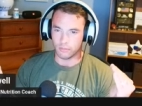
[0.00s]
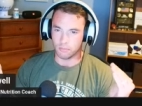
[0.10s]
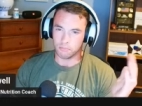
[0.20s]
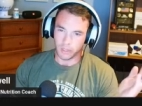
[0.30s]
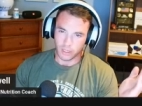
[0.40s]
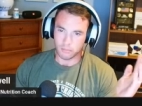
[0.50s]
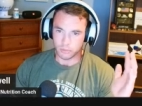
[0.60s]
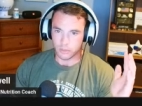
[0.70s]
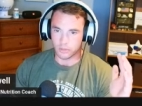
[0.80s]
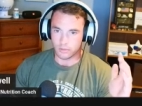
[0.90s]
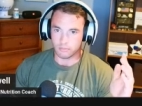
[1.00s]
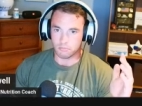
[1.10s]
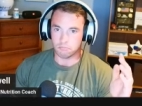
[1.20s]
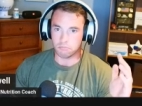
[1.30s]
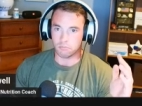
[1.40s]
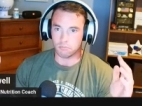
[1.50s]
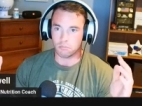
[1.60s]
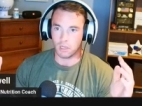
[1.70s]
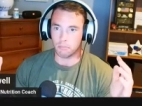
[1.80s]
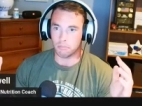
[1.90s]
but I'm sure it's a
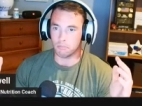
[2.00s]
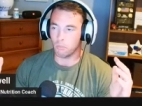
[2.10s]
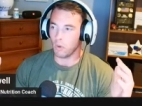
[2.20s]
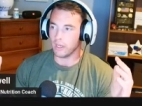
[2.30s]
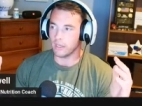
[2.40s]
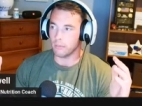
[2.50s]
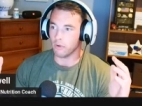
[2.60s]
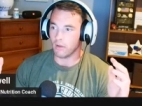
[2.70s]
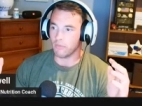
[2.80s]
wide demographic